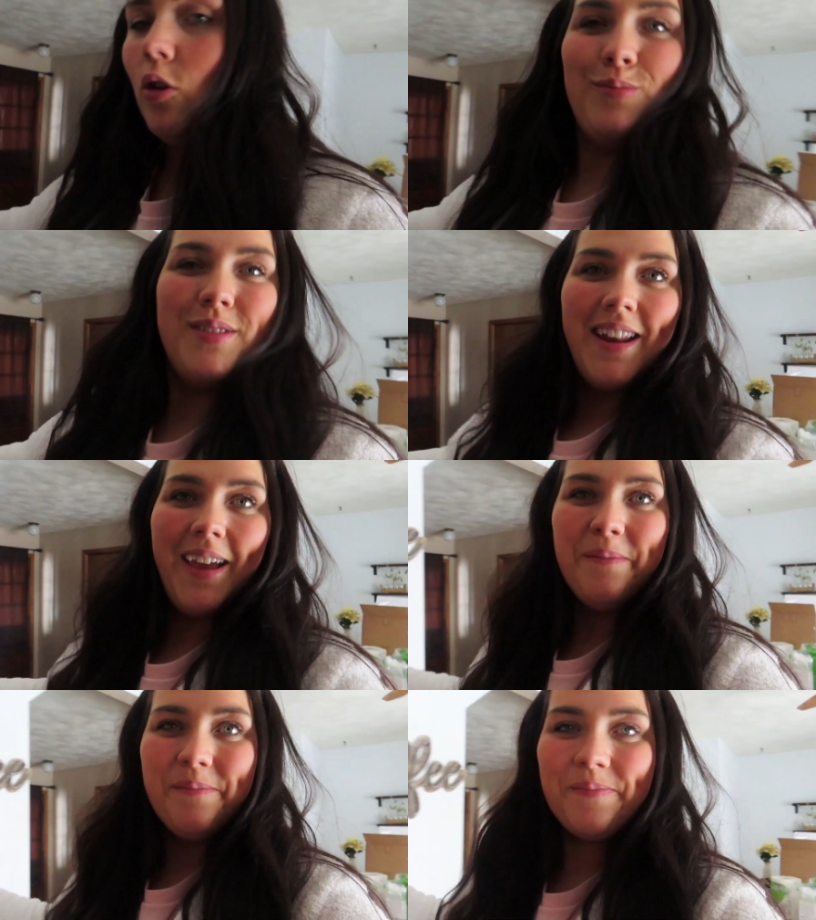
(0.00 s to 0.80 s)
home
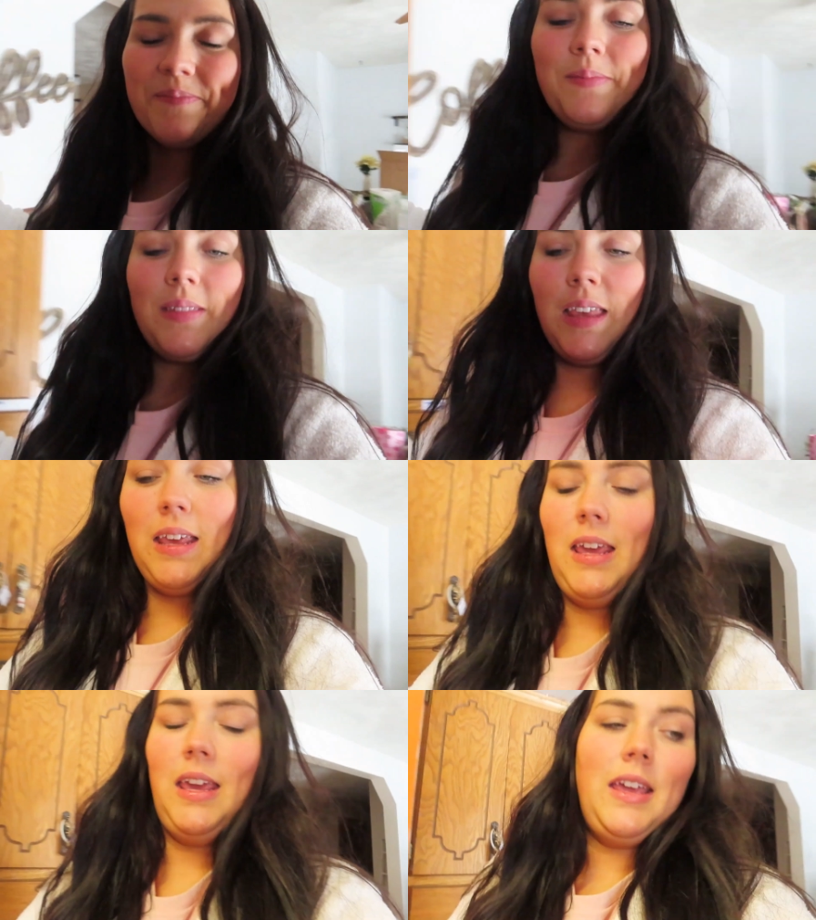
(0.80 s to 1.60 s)
today
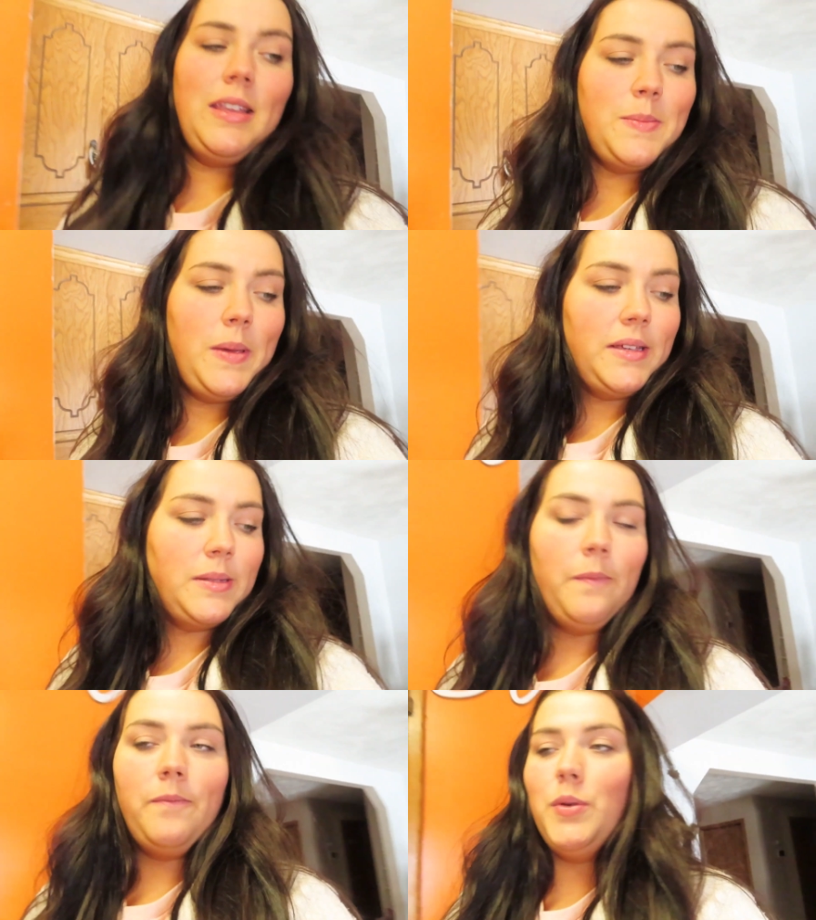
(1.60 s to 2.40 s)
and make
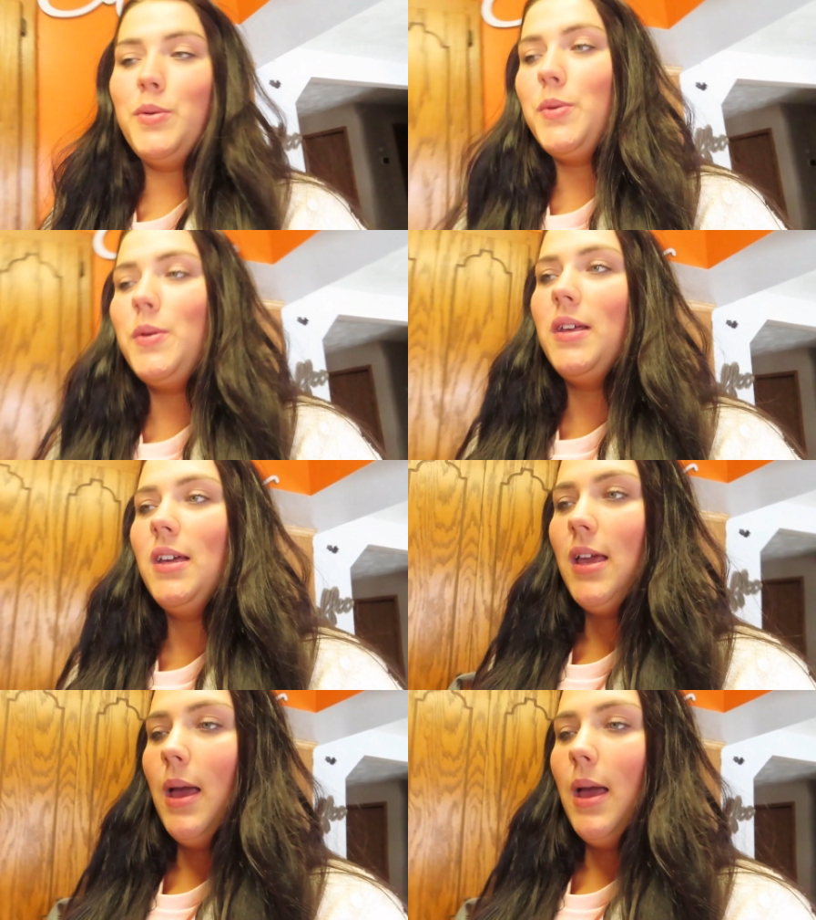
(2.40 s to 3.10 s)
some food.